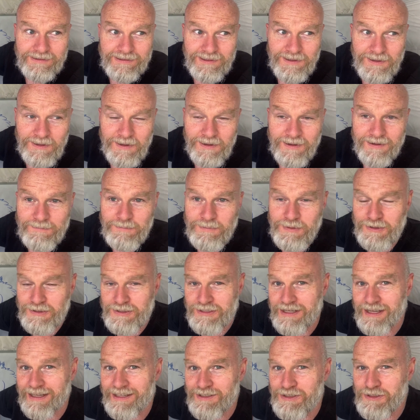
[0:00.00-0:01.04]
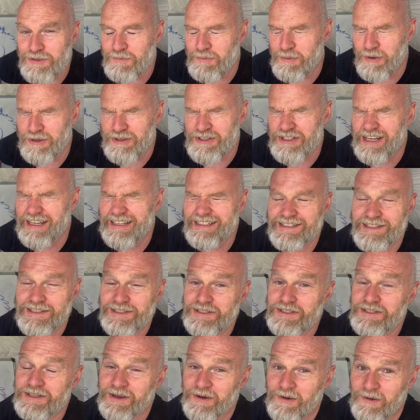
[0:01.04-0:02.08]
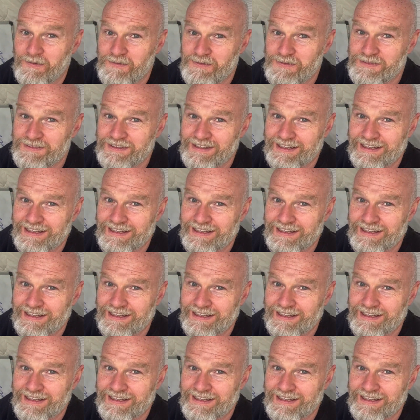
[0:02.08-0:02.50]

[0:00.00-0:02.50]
the purchases of